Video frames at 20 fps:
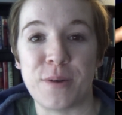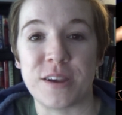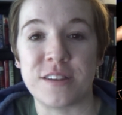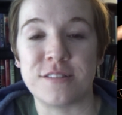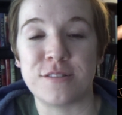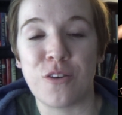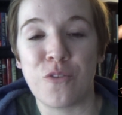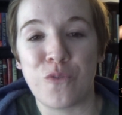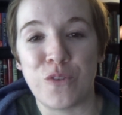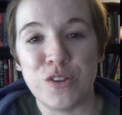by
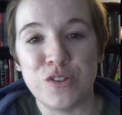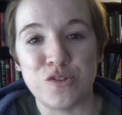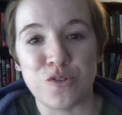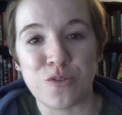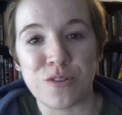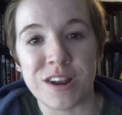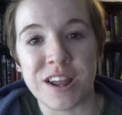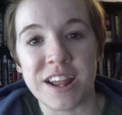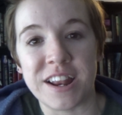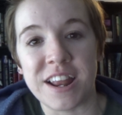Sophie
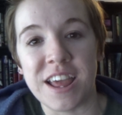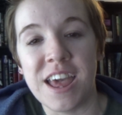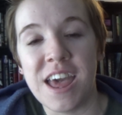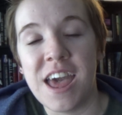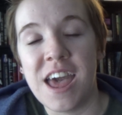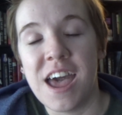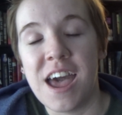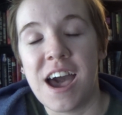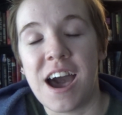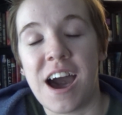Jordan.
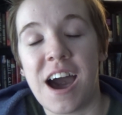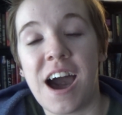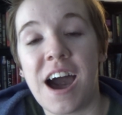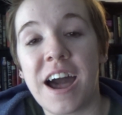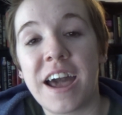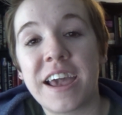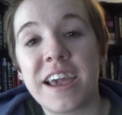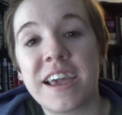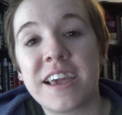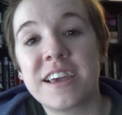
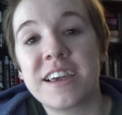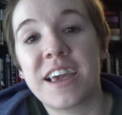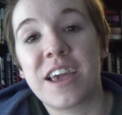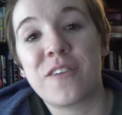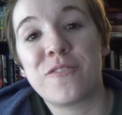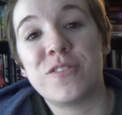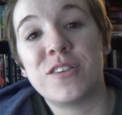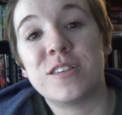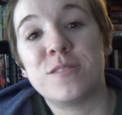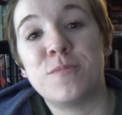I
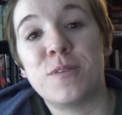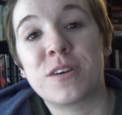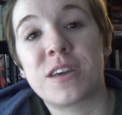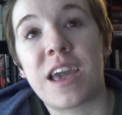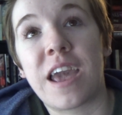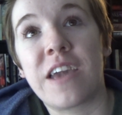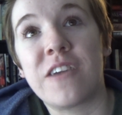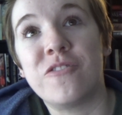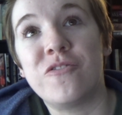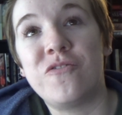gave this
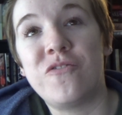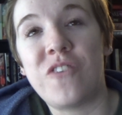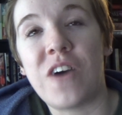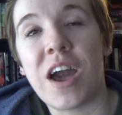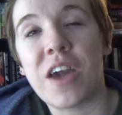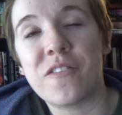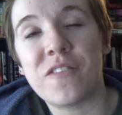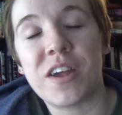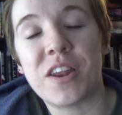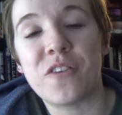book a
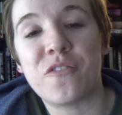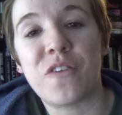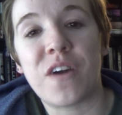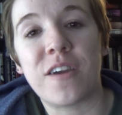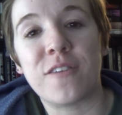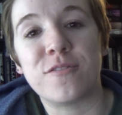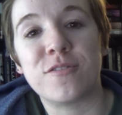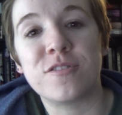5 out of 5